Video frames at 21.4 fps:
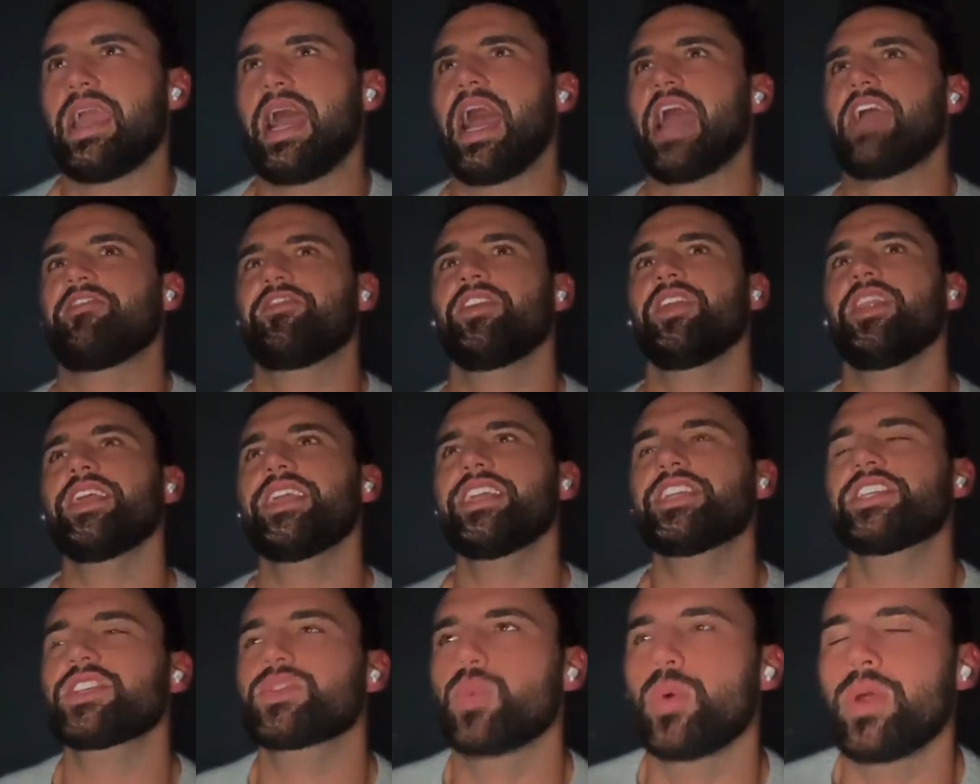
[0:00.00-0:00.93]
I
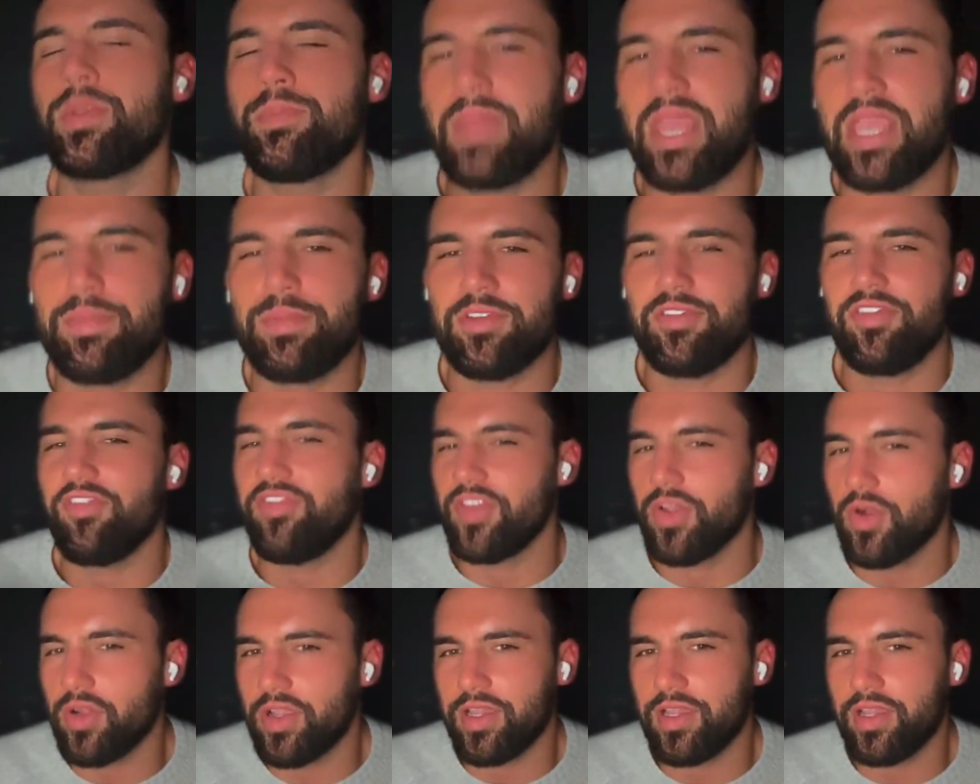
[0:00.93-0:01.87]
I feel like it just wouldn't
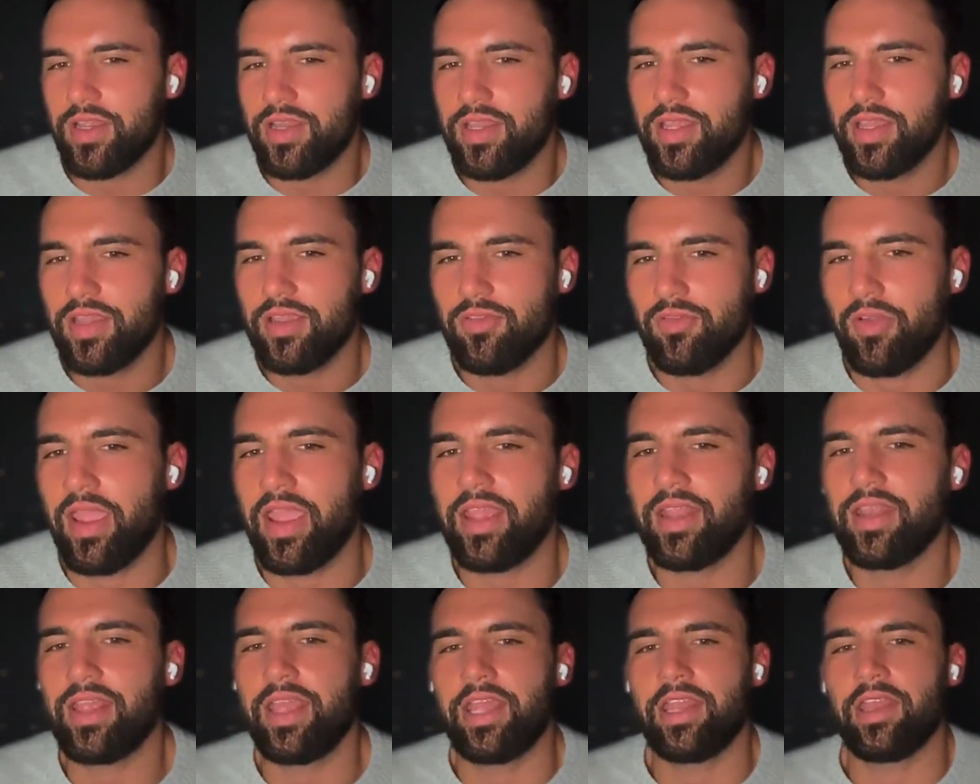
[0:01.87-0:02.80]
make me feel good,
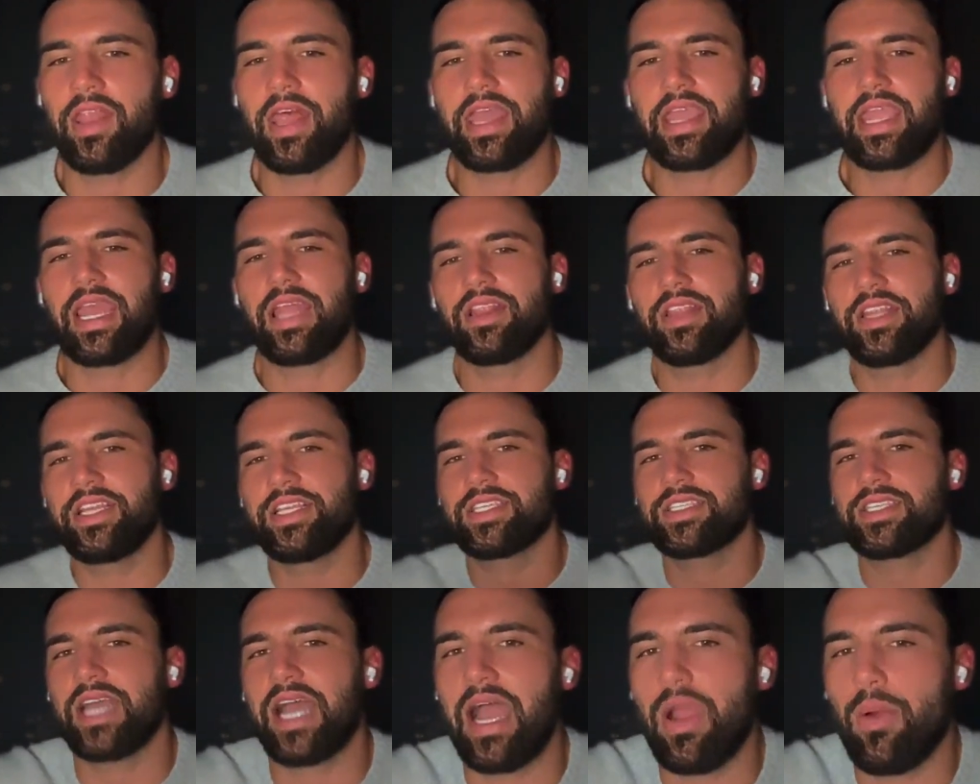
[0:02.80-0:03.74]
right? And
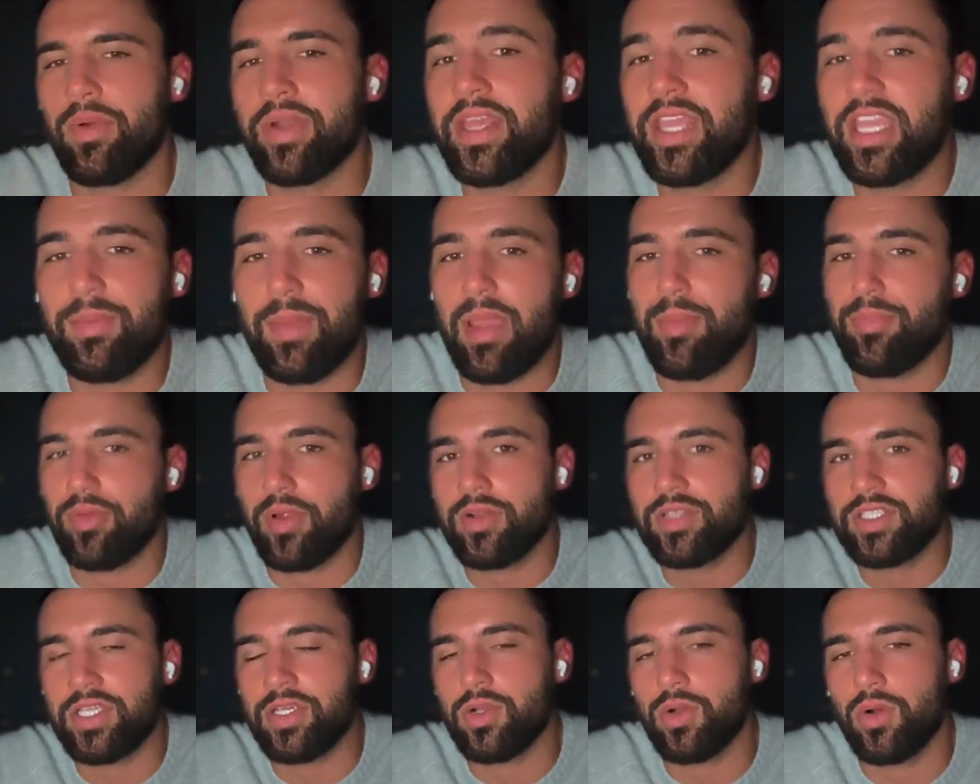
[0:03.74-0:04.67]
like at least I want to
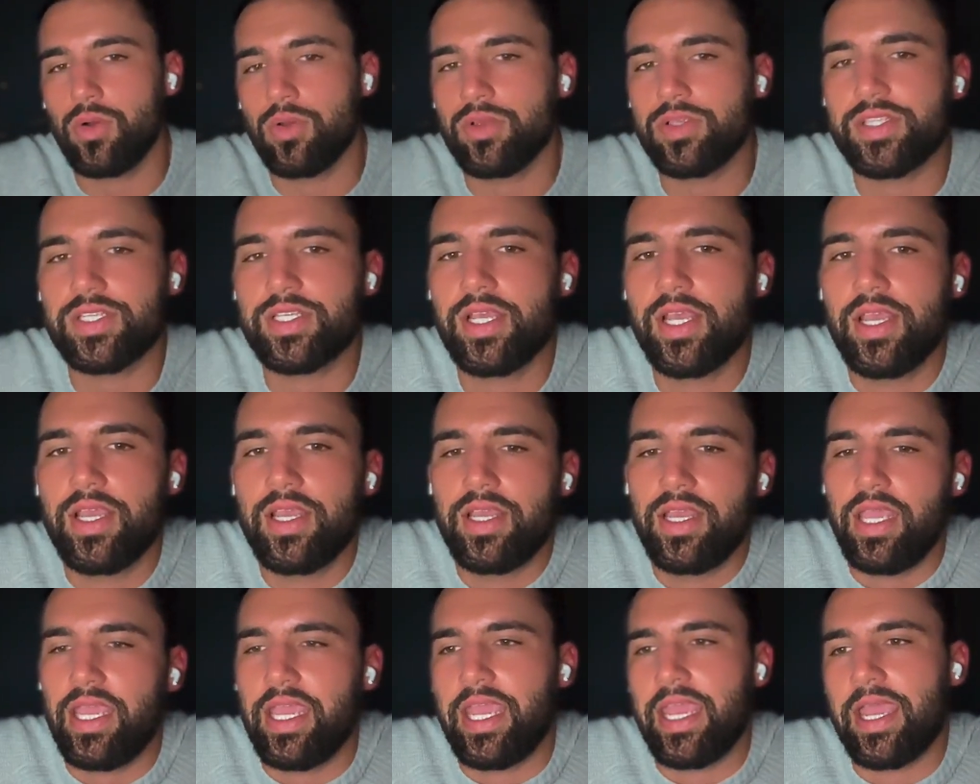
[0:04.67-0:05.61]
hit my protein
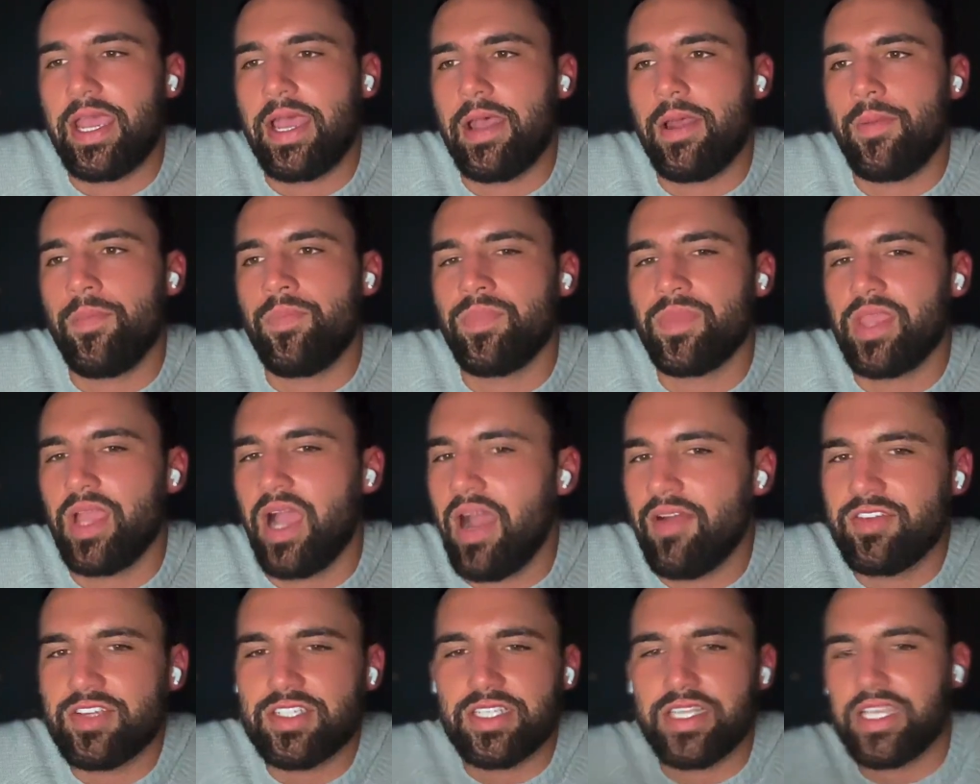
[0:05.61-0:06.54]
goals,
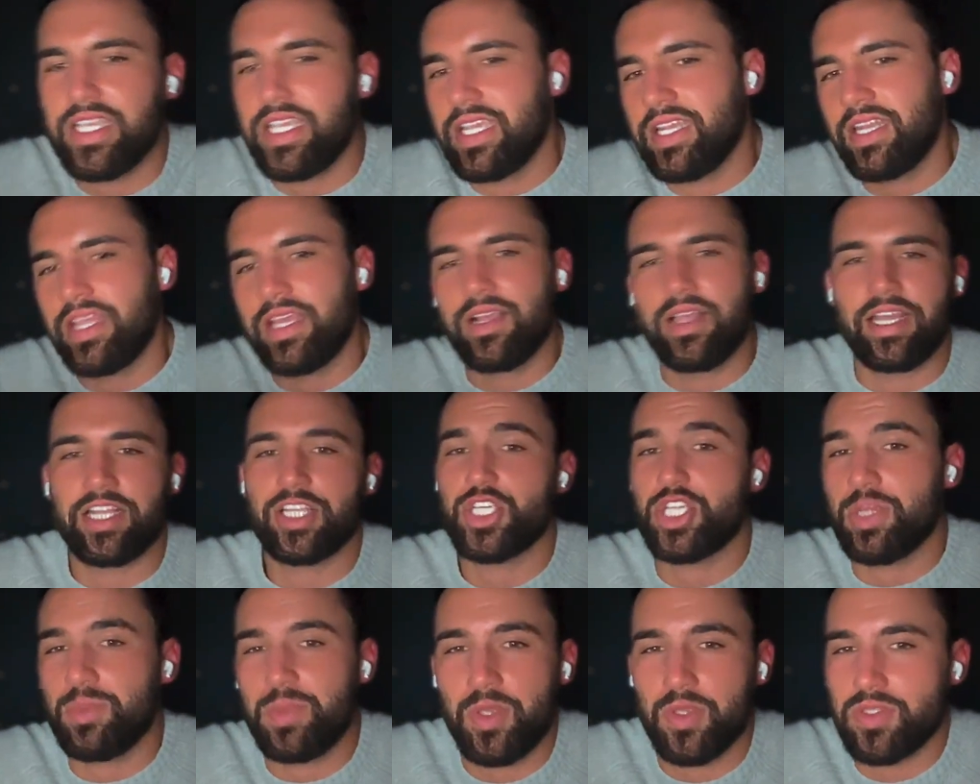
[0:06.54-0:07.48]
and obviously
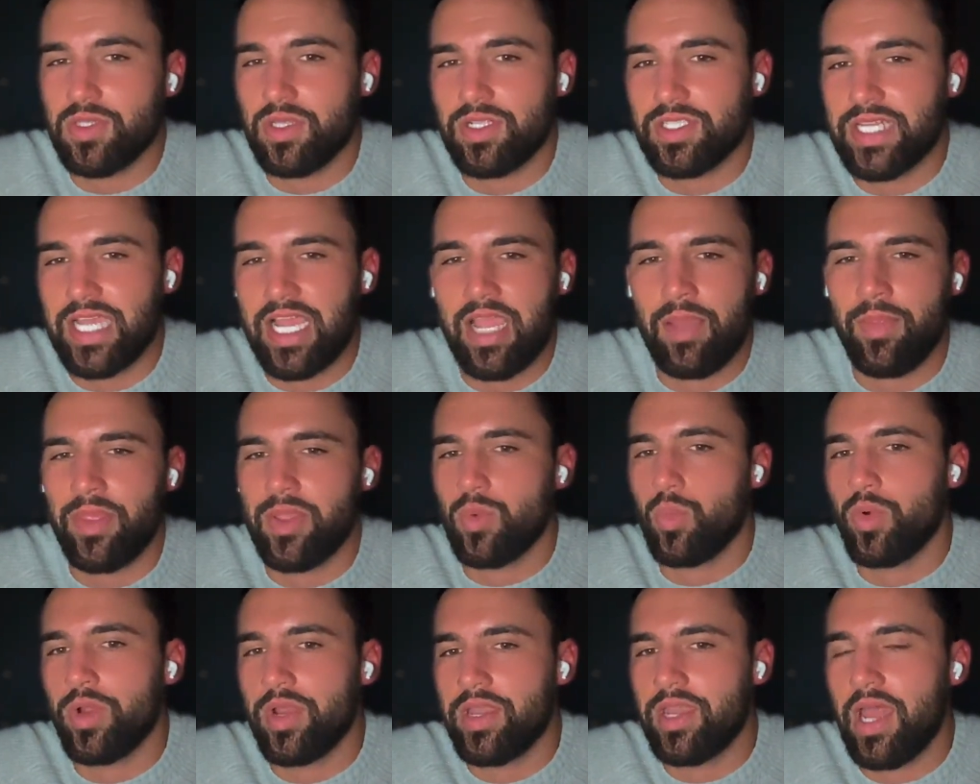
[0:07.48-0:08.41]
eating like cheat meals all the
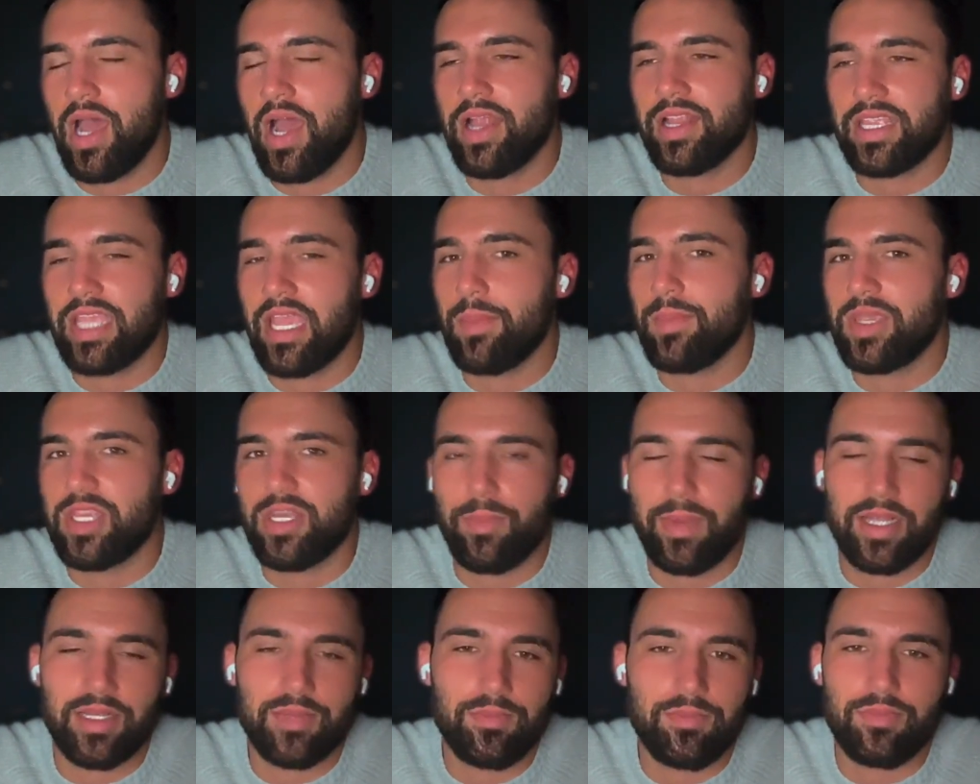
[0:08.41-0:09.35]
time like would
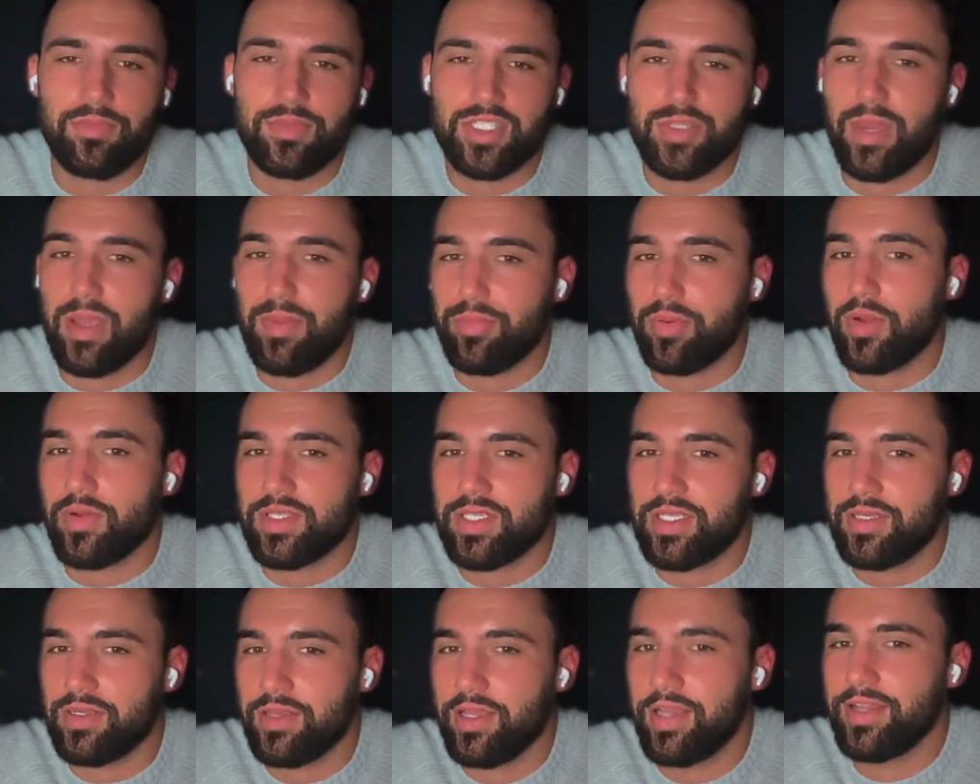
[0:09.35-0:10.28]
not get me to my to
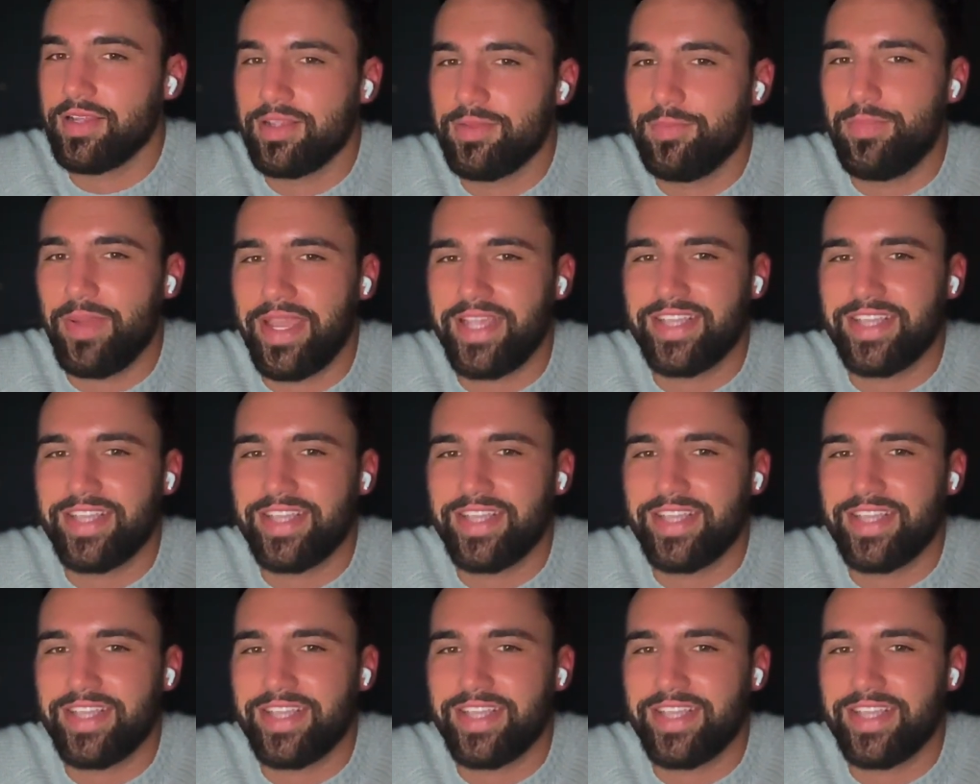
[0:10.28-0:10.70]
my protein